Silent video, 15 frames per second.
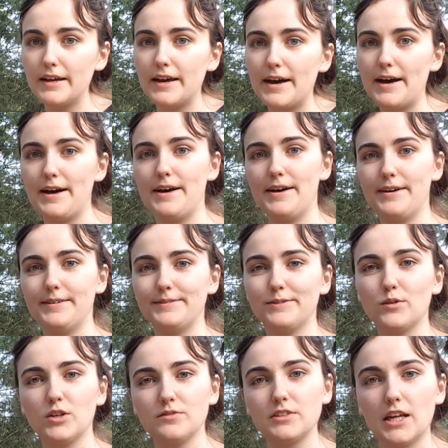
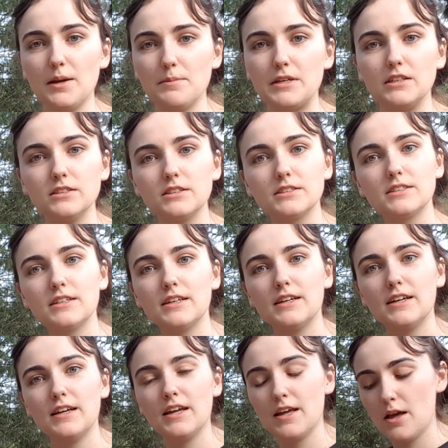whatever that means.
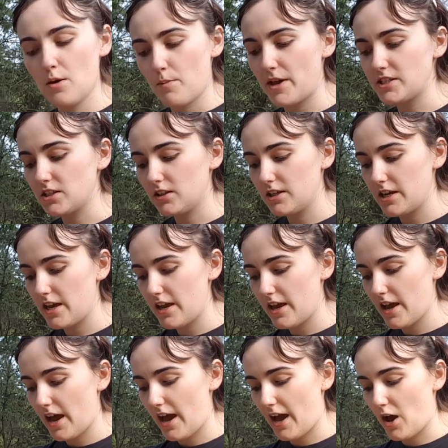
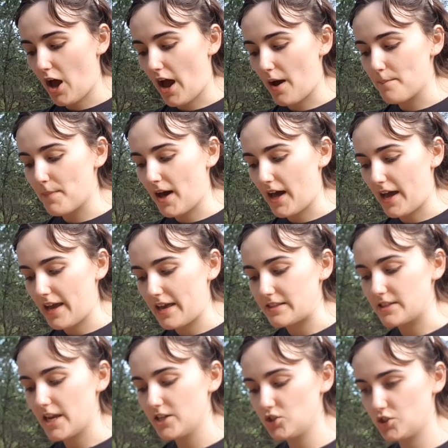Basically, my
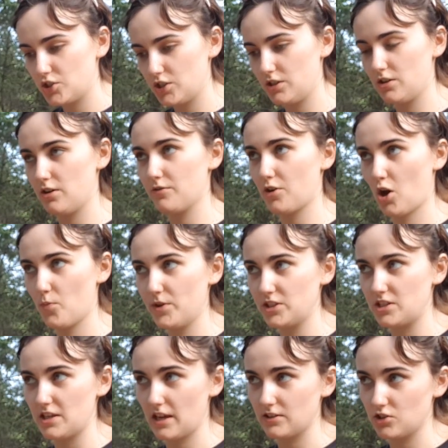intention of coming
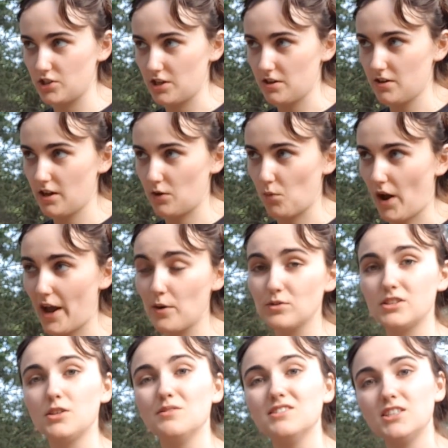to Yanji and why I was
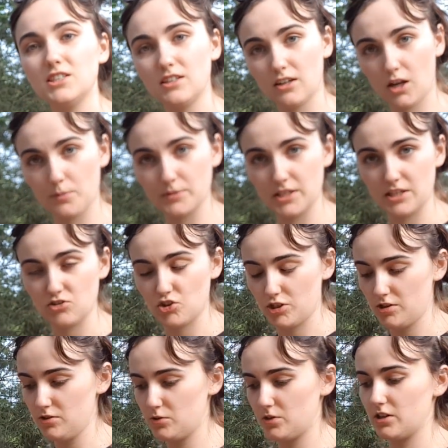so insistent on coming to
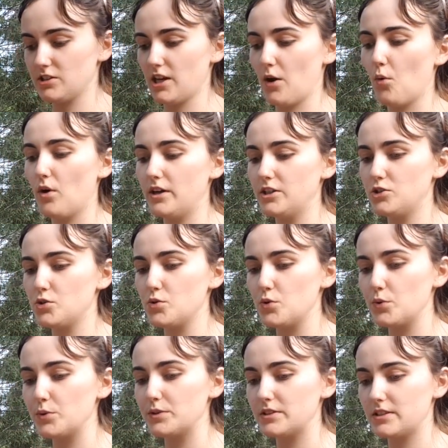Yanji is because I wanted
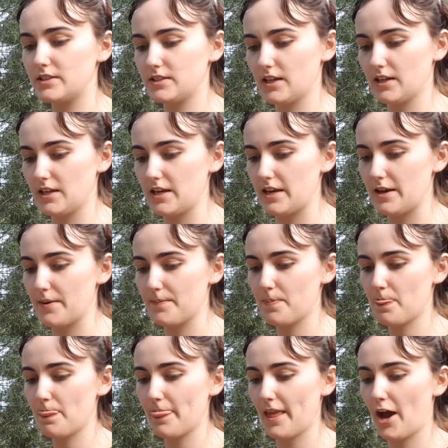to study
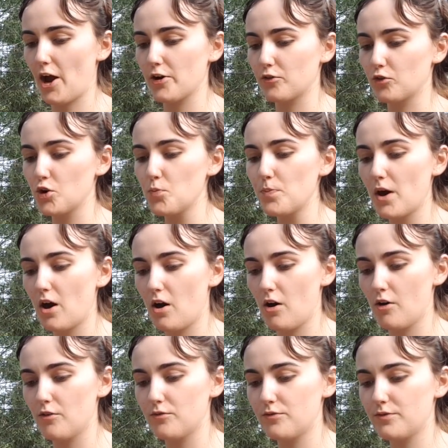a group
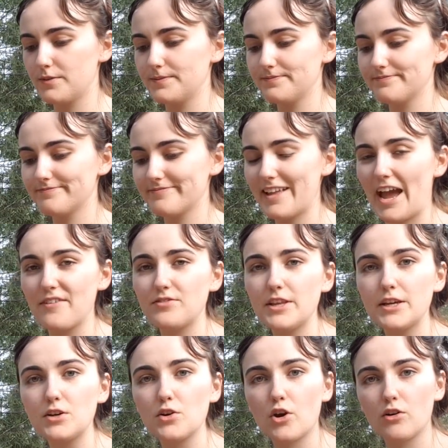of
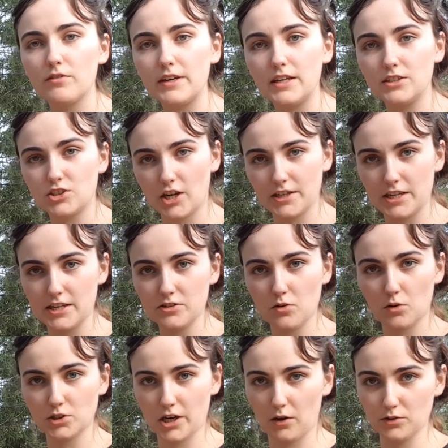ethnic Korean Chinese,
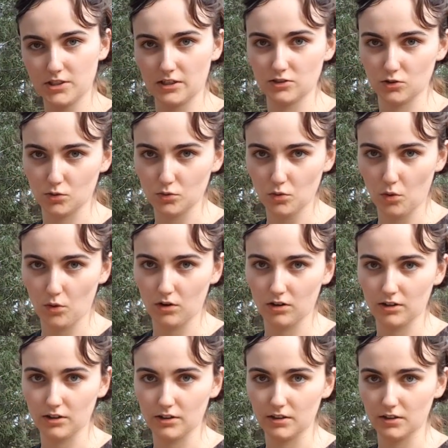or Chaosianzu,
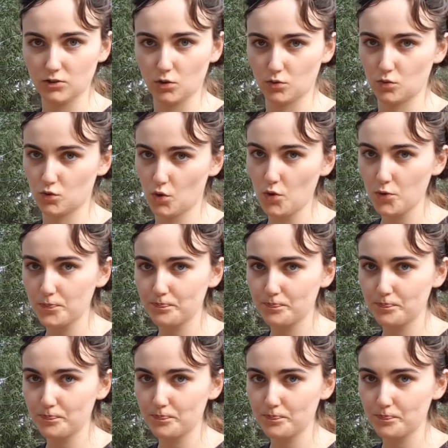or Chosunjo,